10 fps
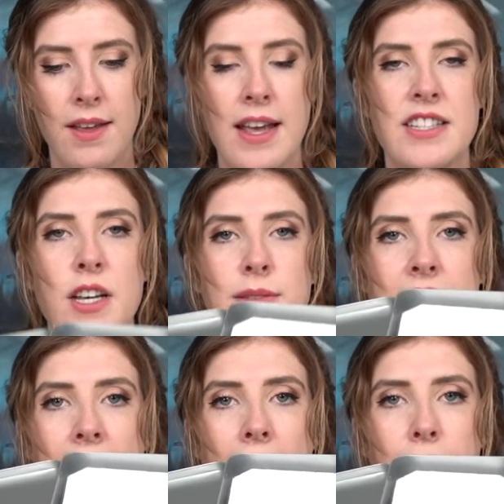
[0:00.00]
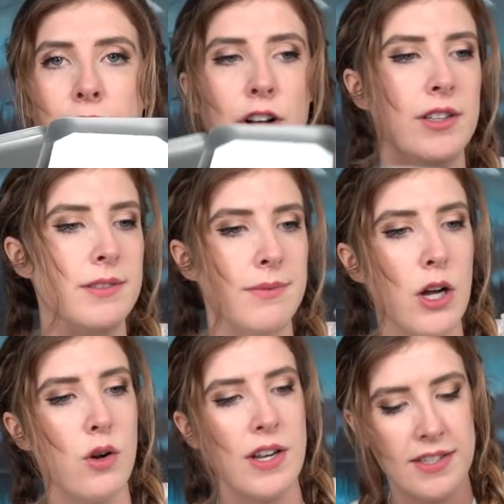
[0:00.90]
It's only half full. I
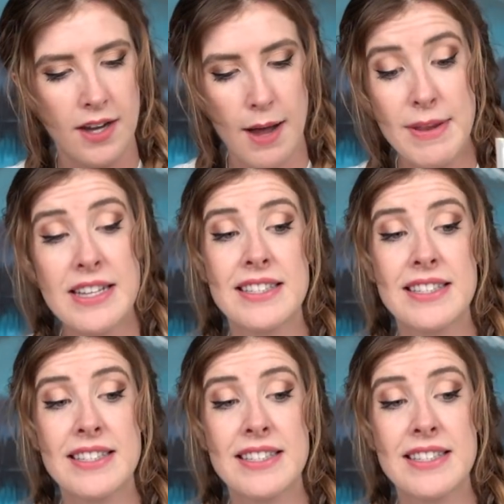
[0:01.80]
got excited. I mean, it's